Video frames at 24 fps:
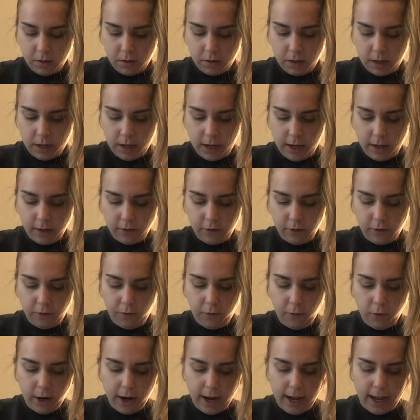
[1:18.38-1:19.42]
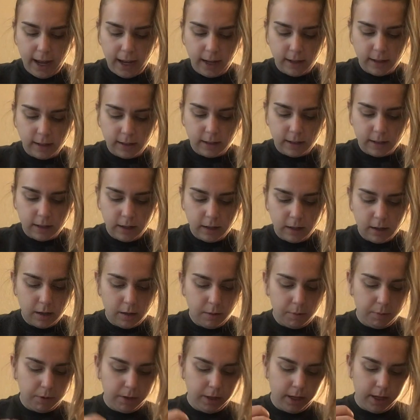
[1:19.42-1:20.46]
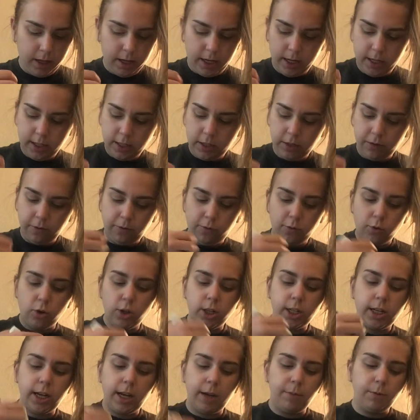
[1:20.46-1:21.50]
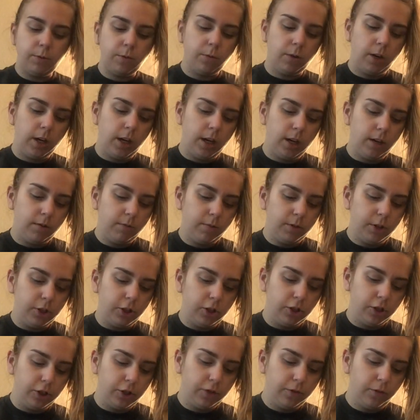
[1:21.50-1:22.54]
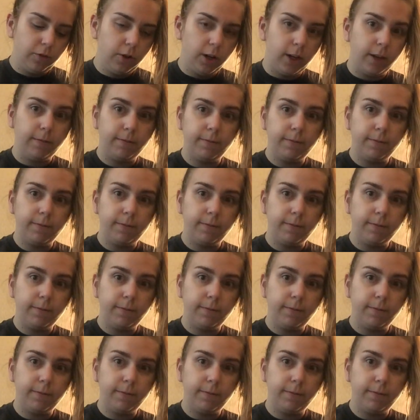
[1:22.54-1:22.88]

Okay, so 4x plus 4 times 1, which is just 4.